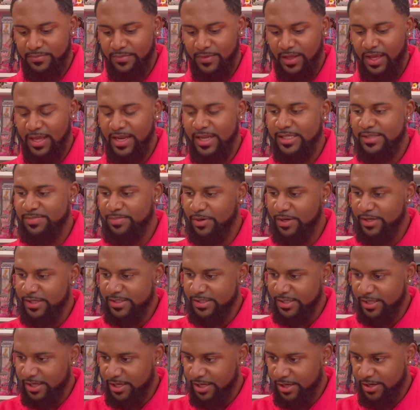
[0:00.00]
And it's pretty
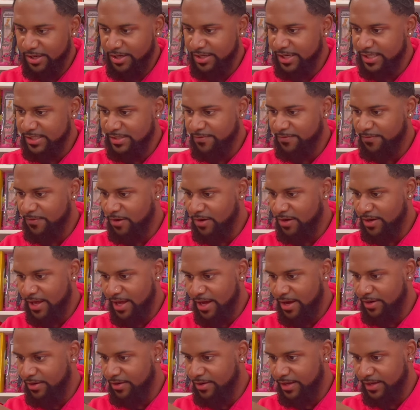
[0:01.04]
secure. It doesn't fall
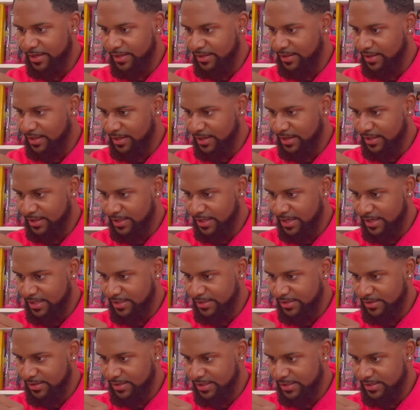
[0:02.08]
out or anything like that.
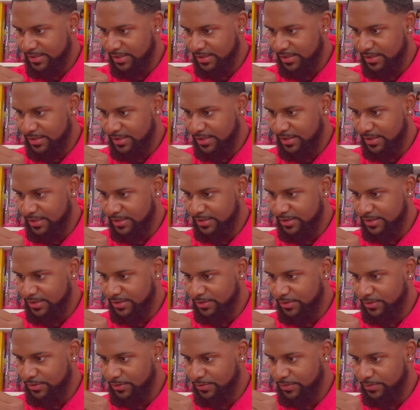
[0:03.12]
So that's a good thing
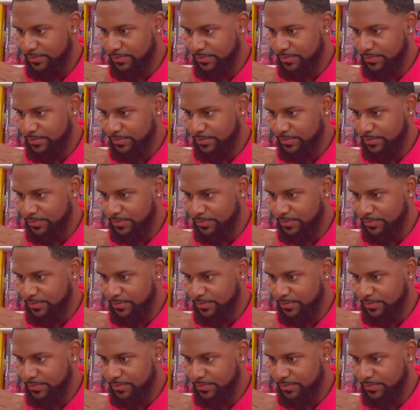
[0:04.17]
too.